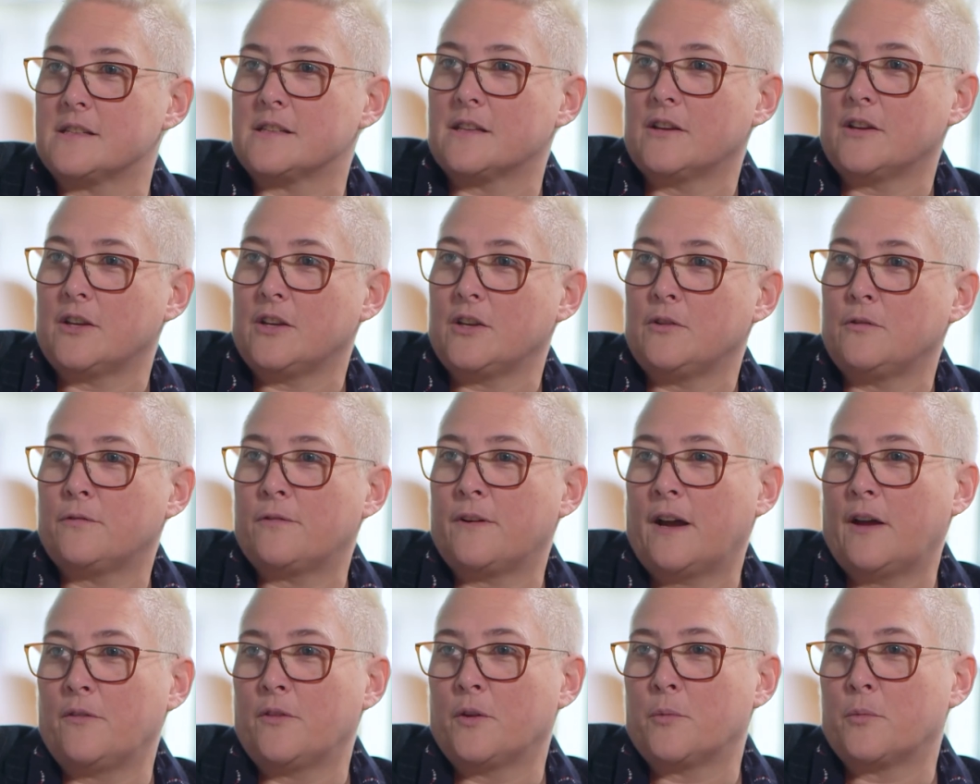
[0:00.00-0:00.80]
that you
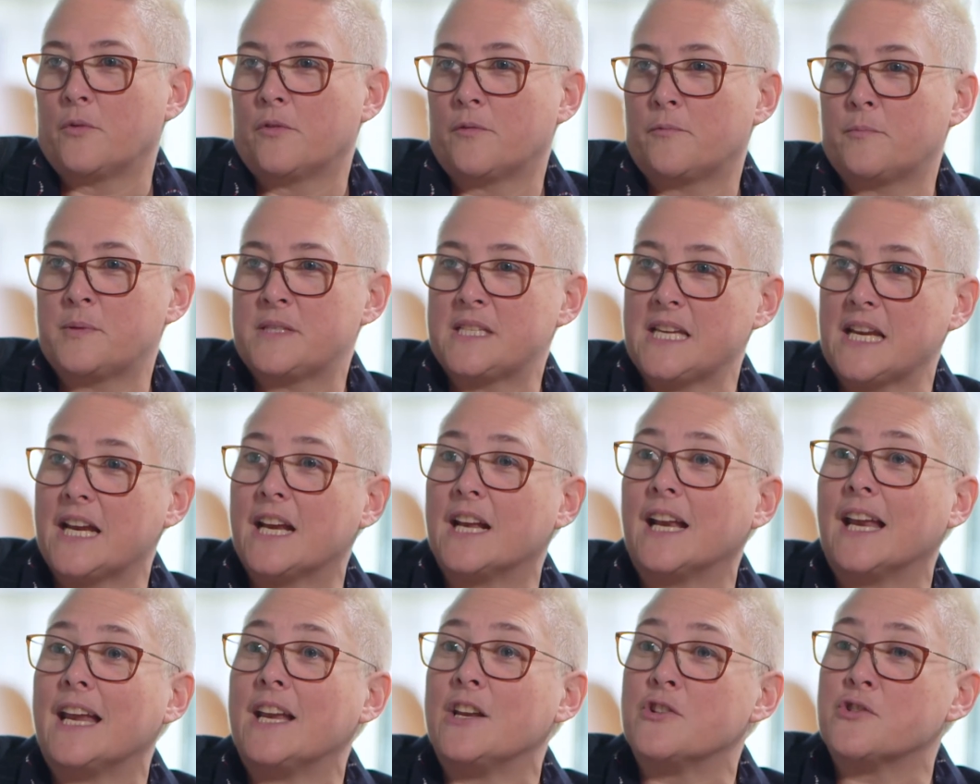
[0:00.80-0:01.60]
found that were of
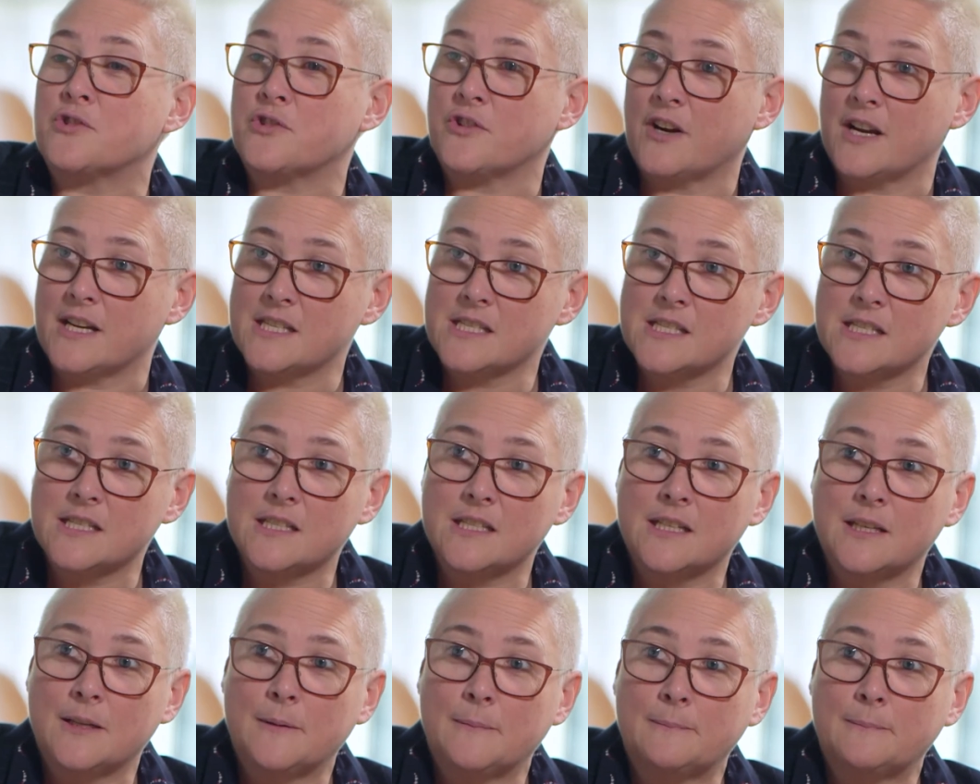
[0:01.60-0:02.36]
particular interest?